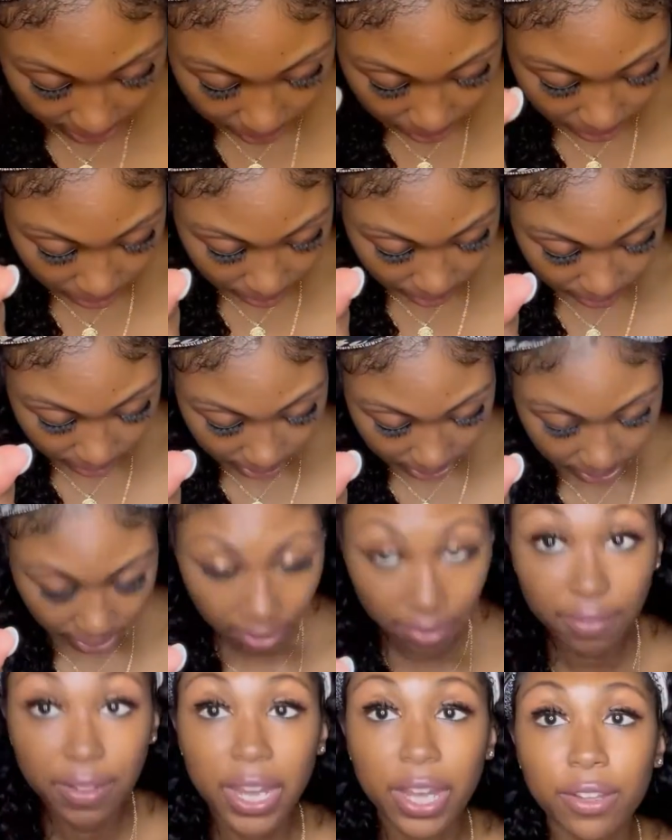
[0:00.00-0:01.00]
see what the
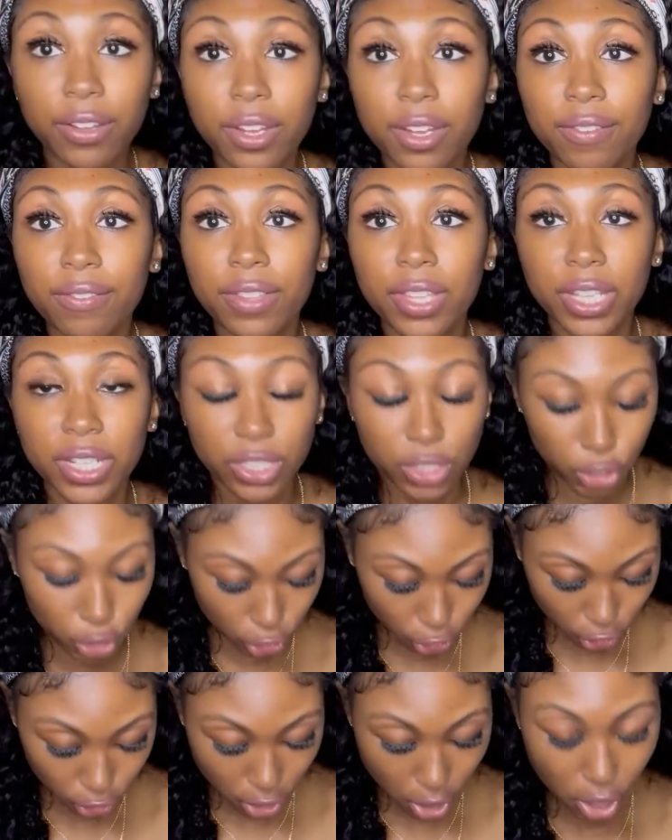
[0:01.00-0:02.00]
retail value of this.
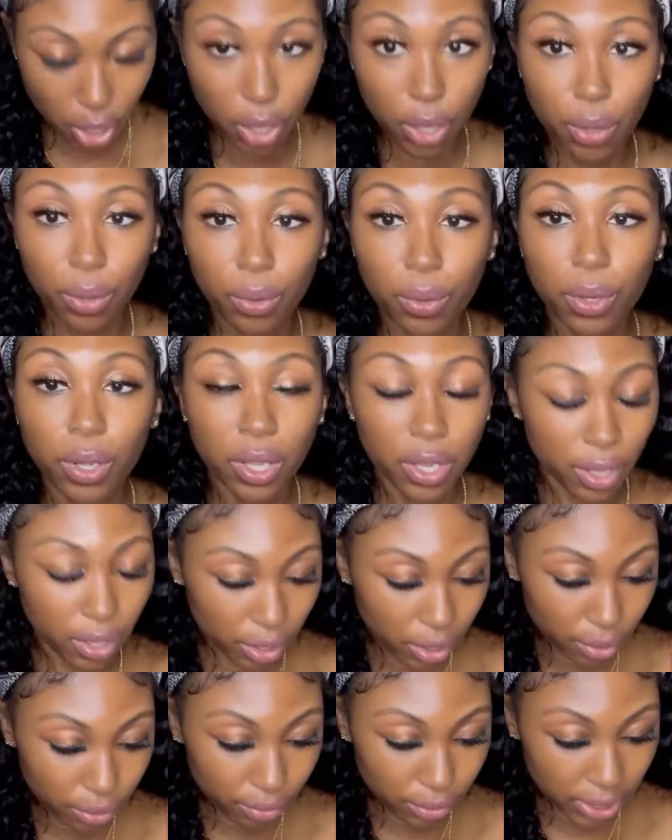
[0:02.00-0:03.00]
So
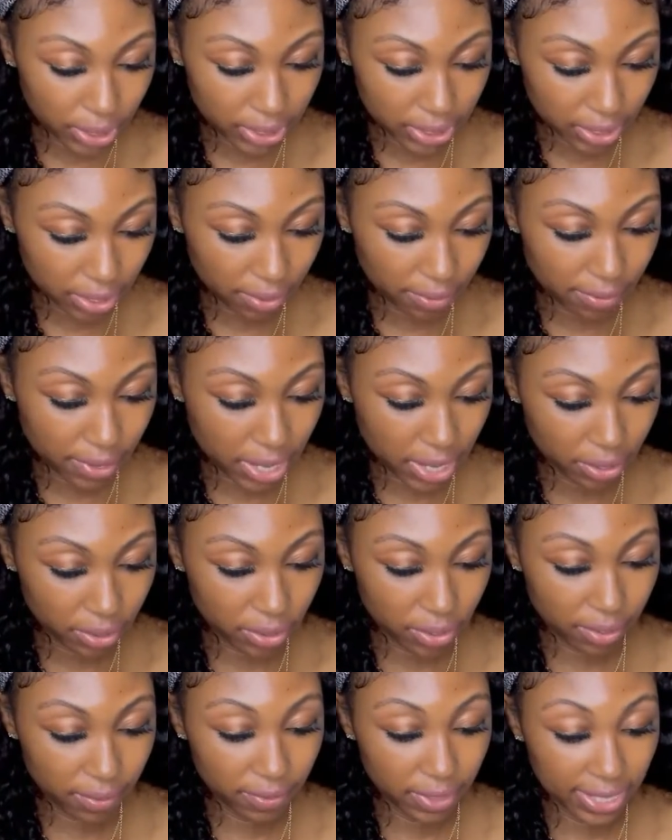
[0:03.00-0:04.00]
the retail
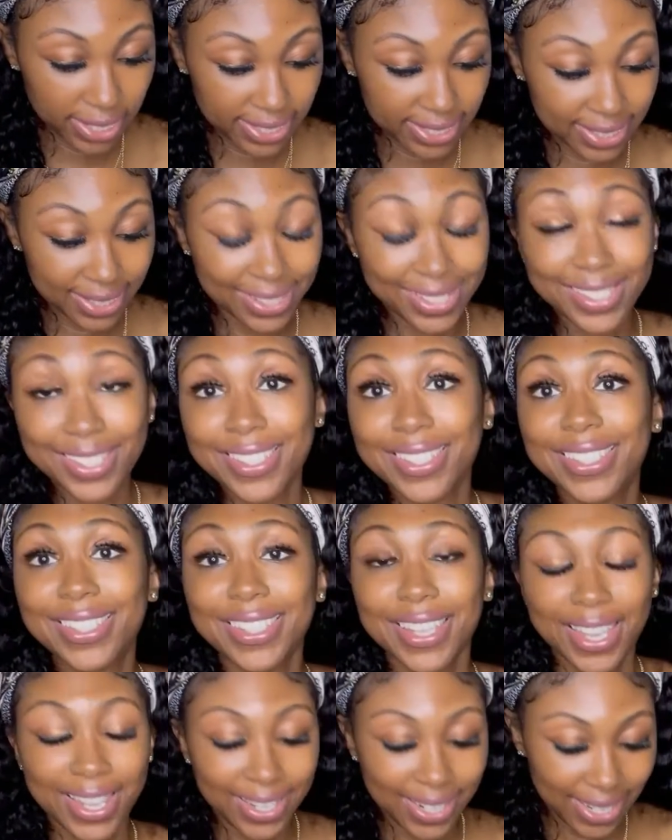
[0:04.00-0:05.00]
value of this is
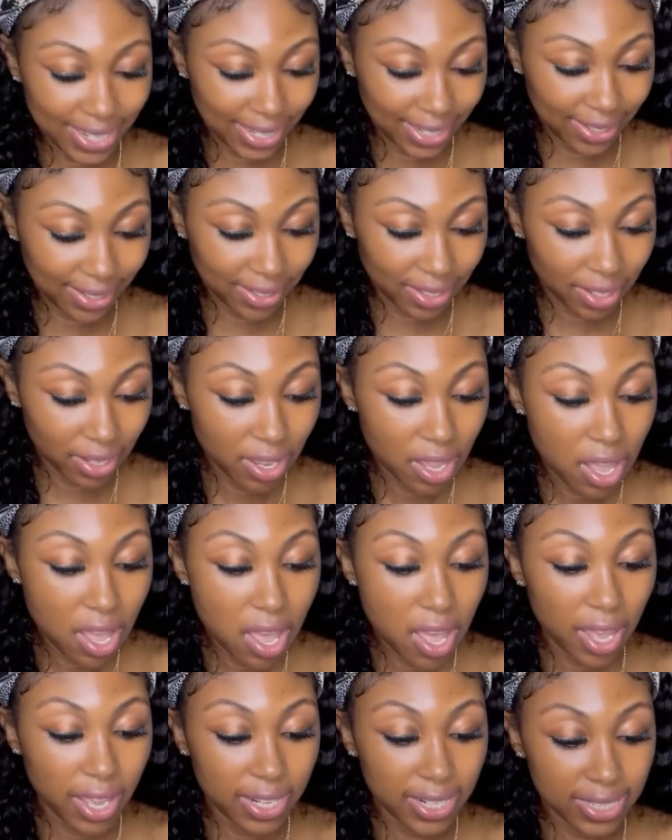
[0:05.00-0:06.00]
Skin Ink,
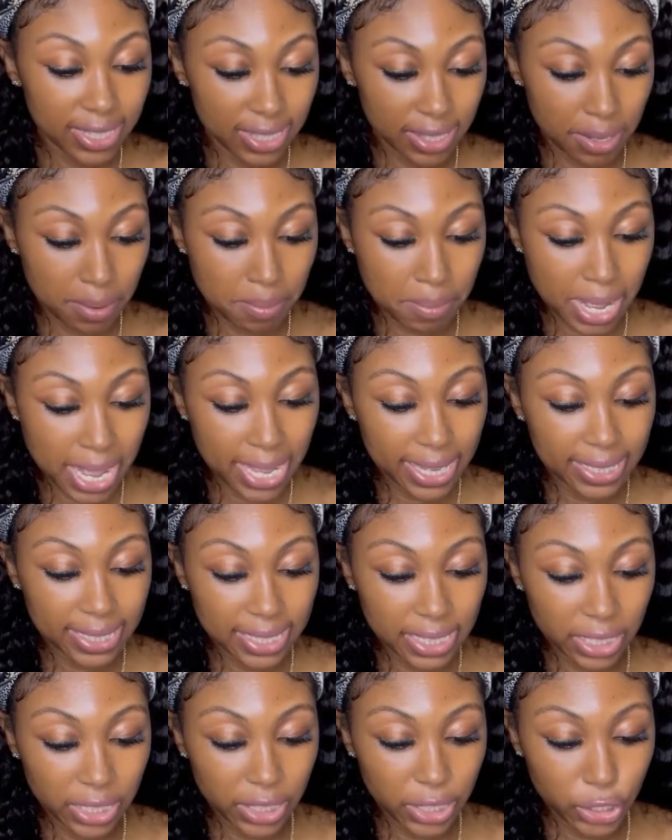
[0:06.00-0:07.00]
and it's the My
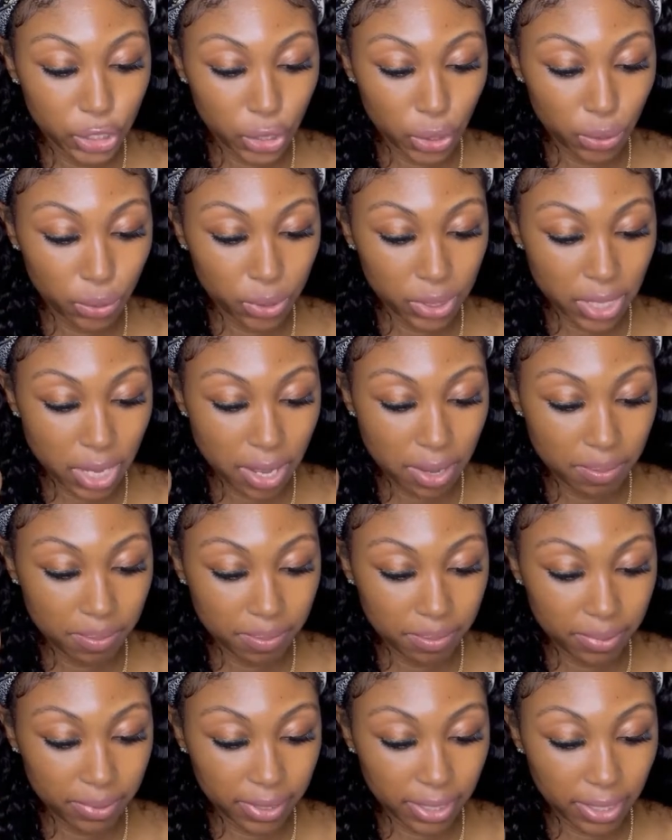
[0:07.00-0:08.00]
Daily Dose of
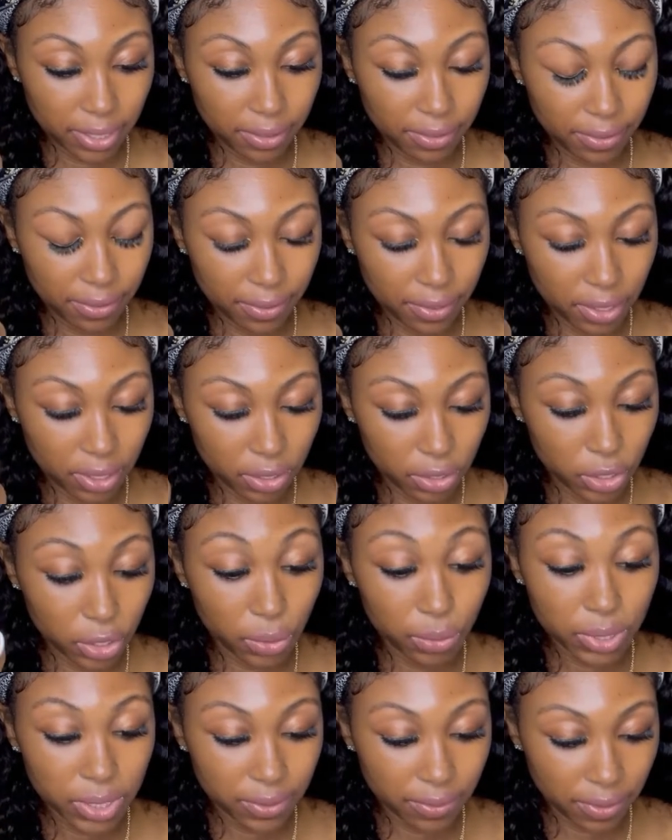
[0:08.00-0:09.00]

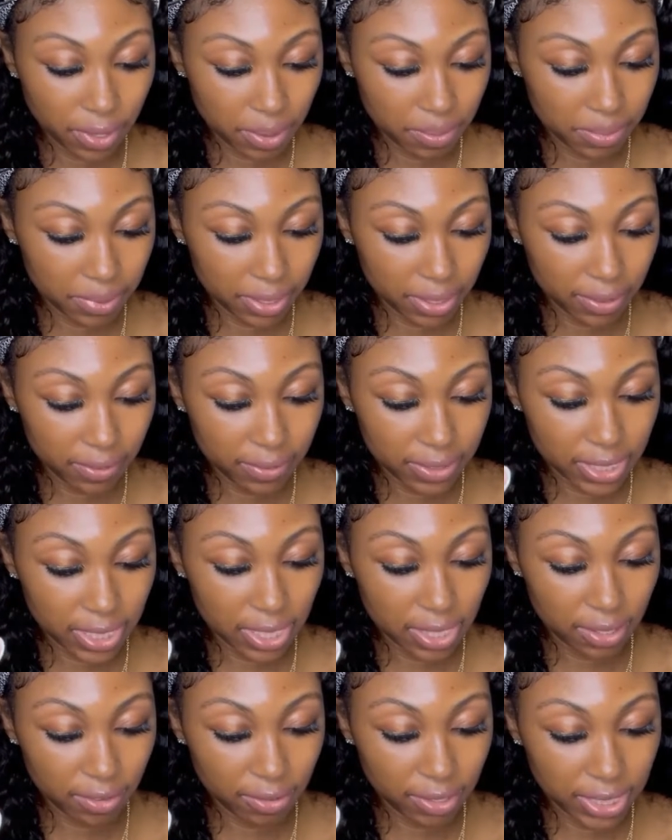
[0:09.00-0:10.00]
Uplift,
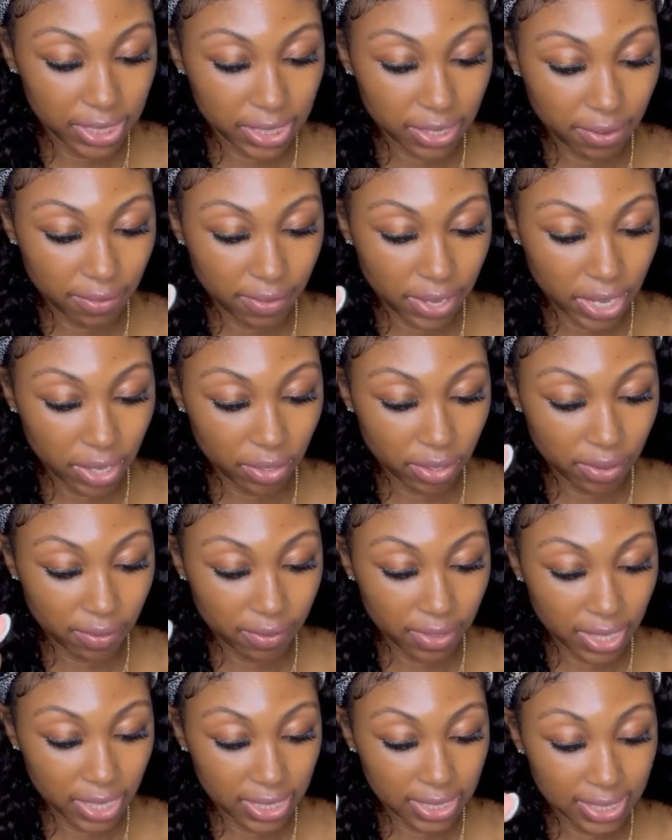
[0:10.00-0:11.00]
and the retail value
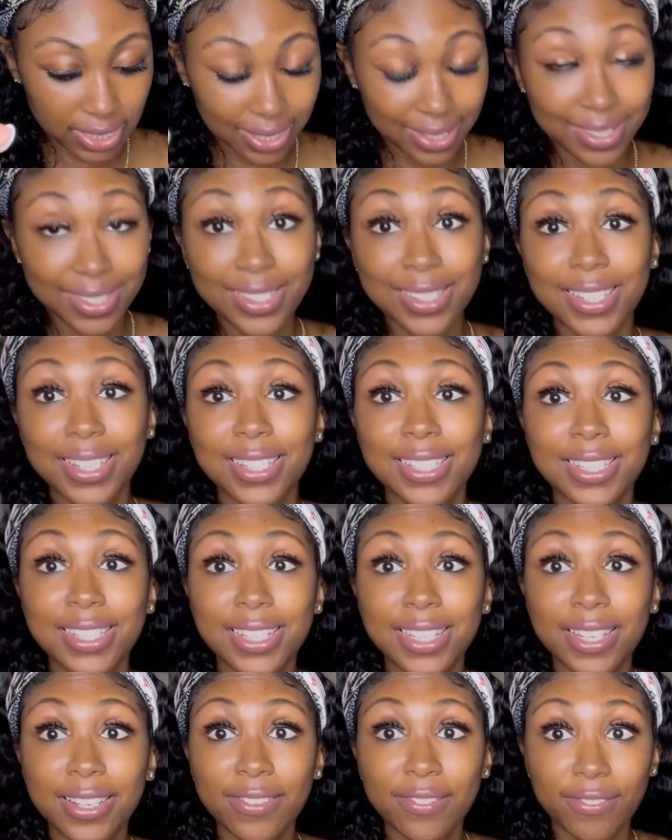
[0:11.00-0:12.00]
of this is
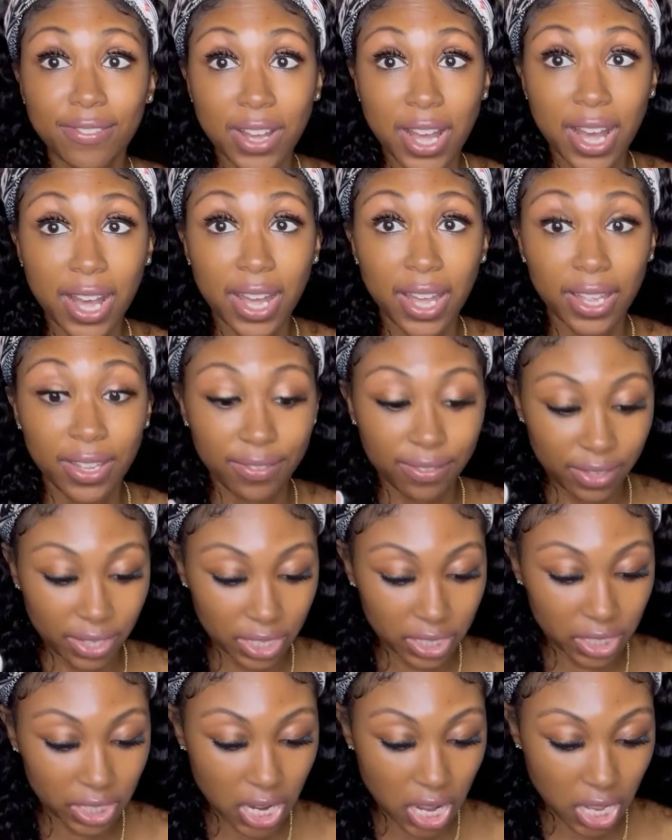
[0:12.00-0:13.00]

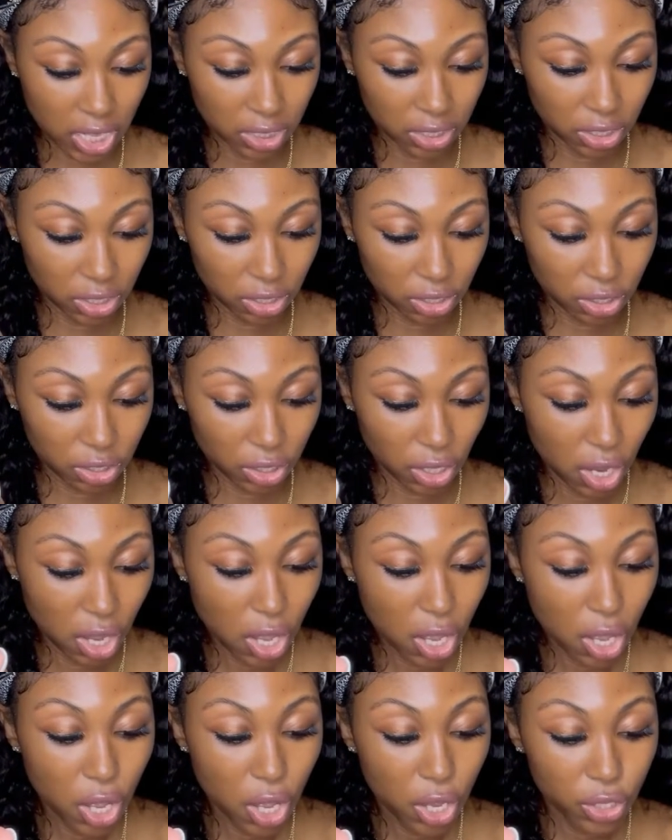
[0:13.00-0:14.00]
$65.
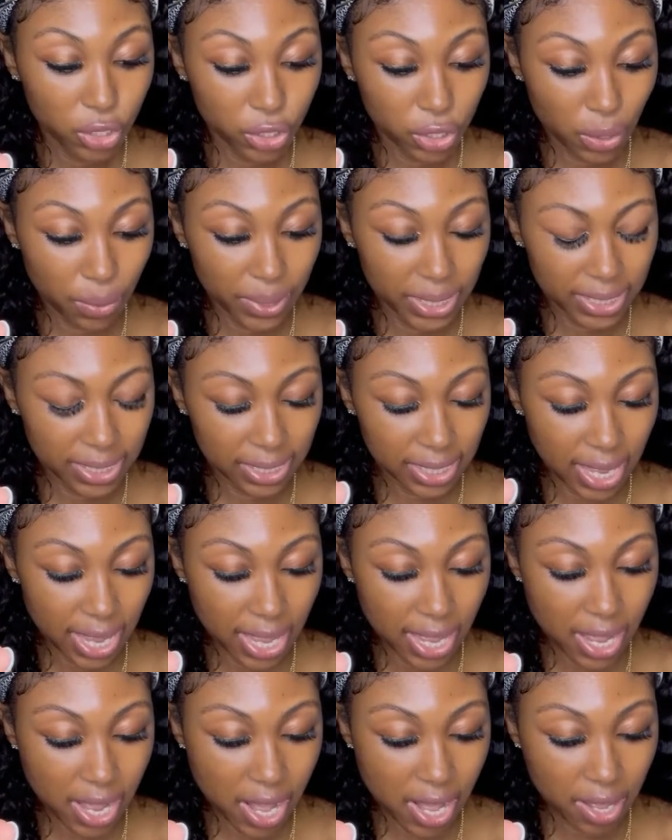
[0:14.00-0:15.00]
So it's
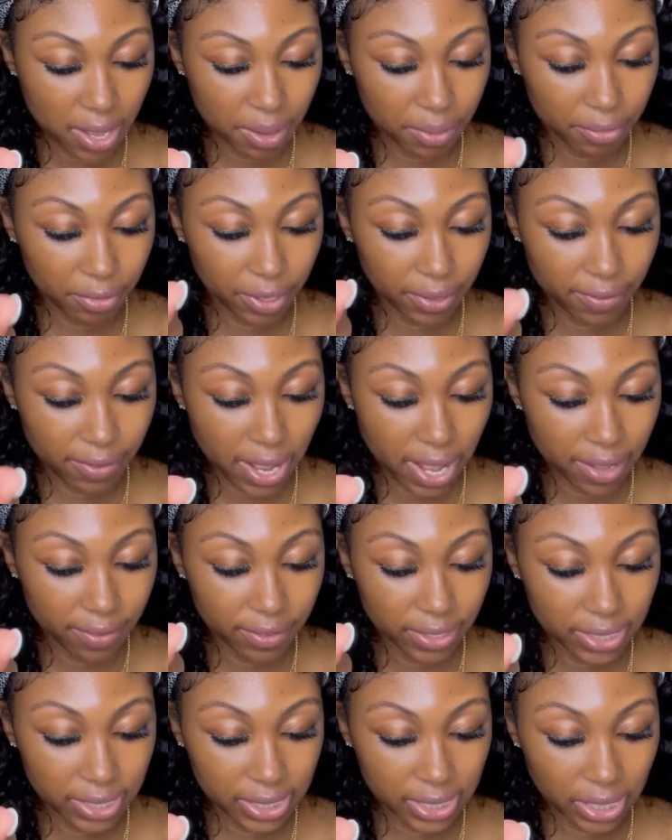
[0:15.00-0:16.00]
a
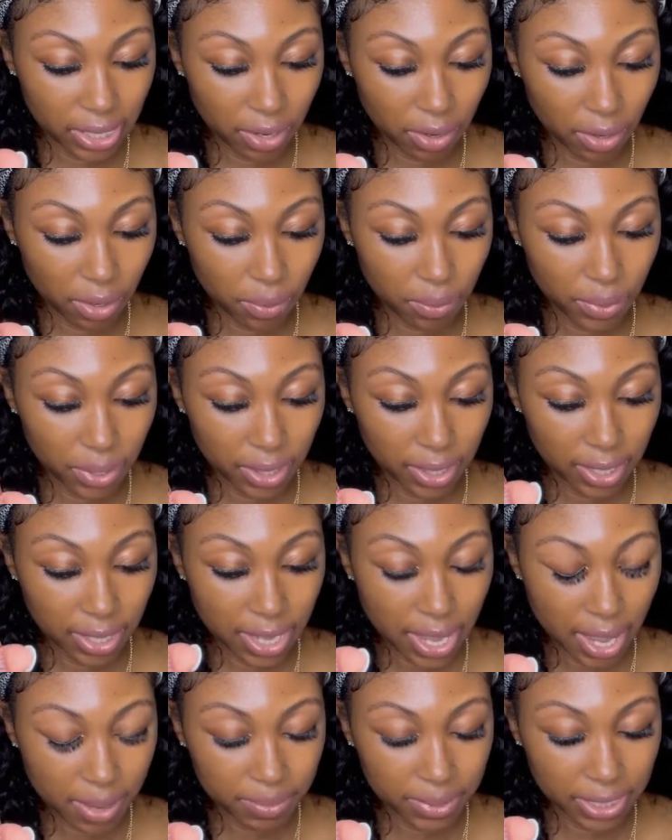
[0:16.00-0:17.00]
reviving serum with
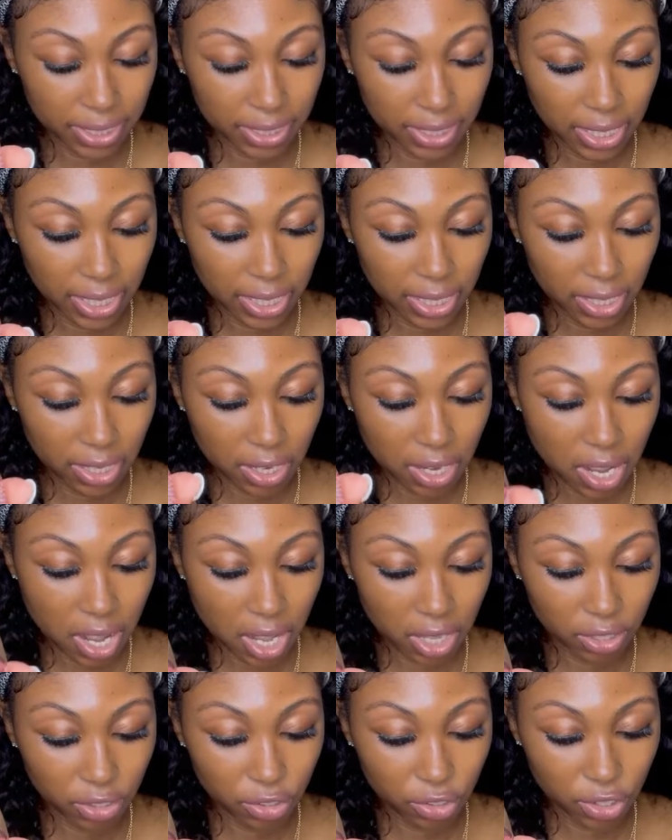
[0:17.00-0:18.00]
encapsulated
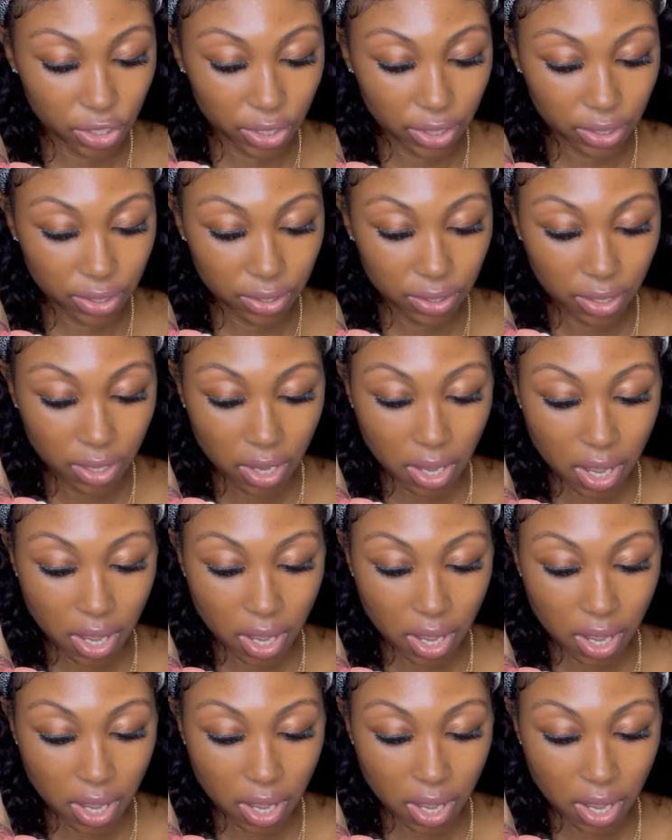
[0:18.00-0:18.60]
collagen,